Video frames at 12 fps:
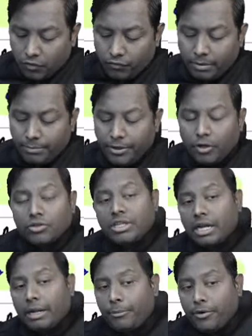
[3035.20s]
will be your
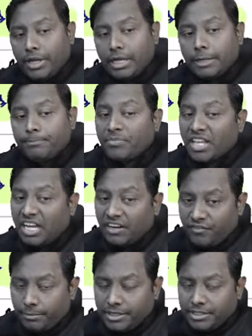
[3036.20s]
therapeutic
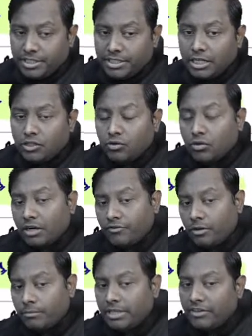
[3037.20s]
confirmatory trial. To
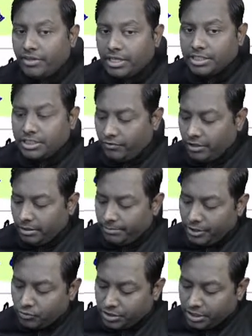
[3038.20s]
confirm the efficacy, we'll be
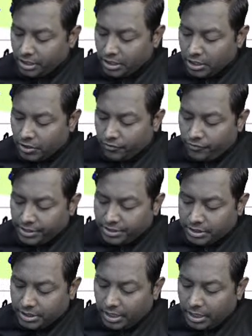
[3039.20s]
using phase
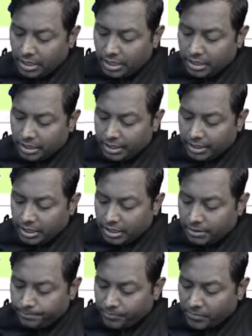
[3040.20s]
3 clinical
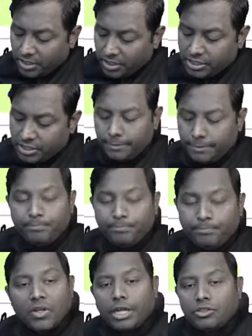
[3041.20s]
trial.
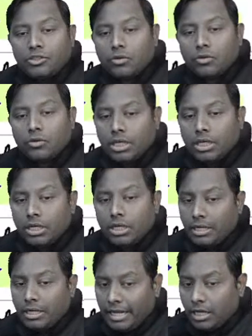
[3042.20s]
Okay, to know the
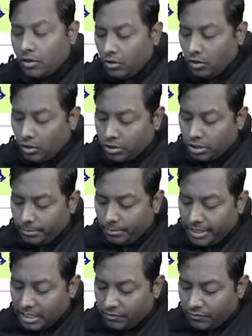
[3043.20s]
rare or long-term
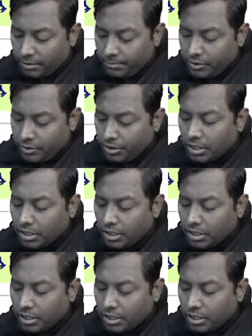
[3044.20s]
ADR, we'll be doing